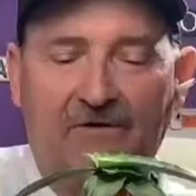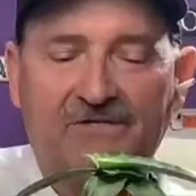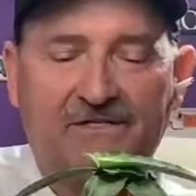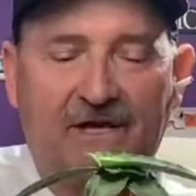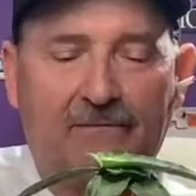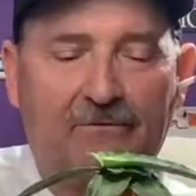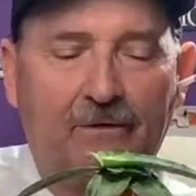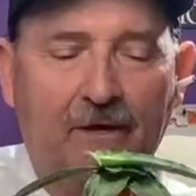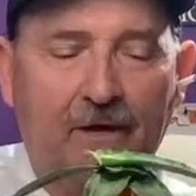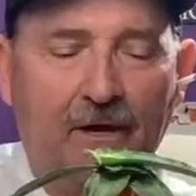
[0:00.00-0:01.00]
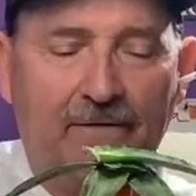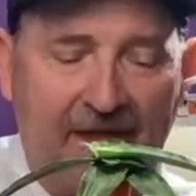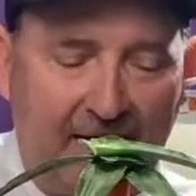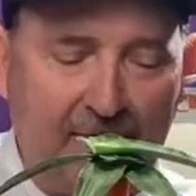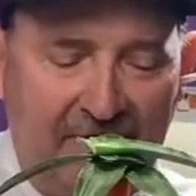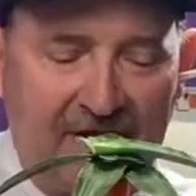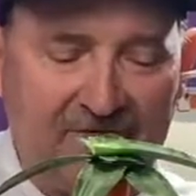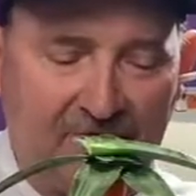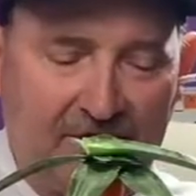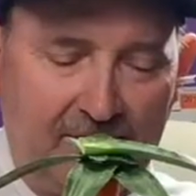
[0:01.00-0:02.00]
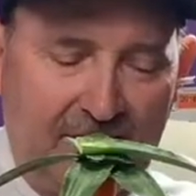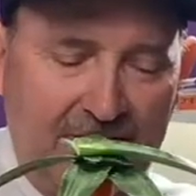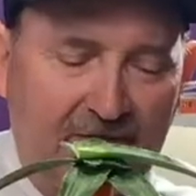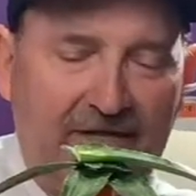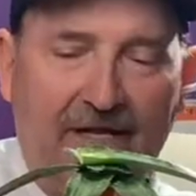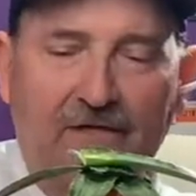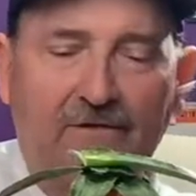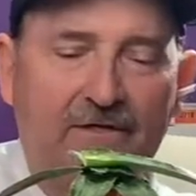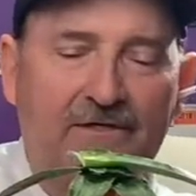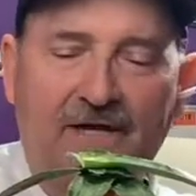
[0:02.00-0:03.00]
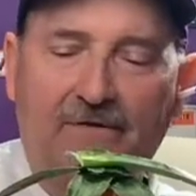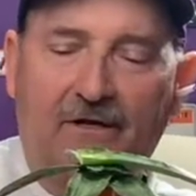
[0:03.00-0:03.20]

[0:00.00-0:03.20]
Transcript: else is edible. That makes for the amazing. Look at that. Is that